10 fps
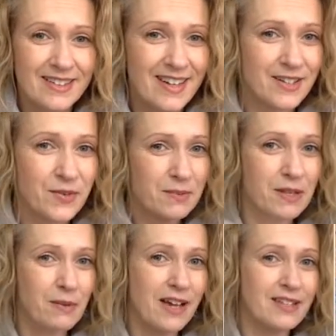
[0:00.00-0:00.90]
I don't want to be
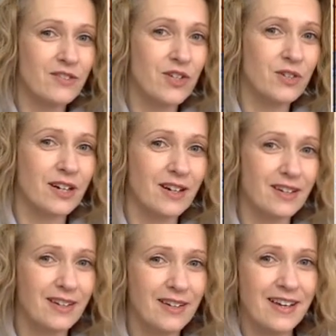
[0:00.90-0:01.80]
the boss of you
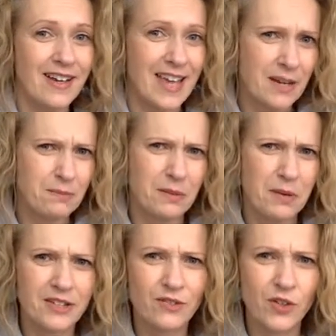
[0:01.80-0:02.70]
here. I can't be the
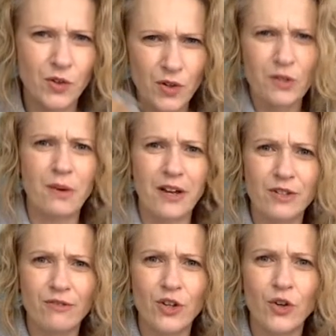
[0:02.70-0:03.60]
boss of you. You're the boss
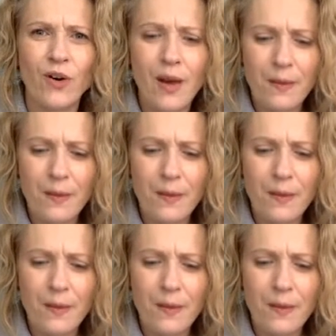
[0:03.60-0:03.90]
of you.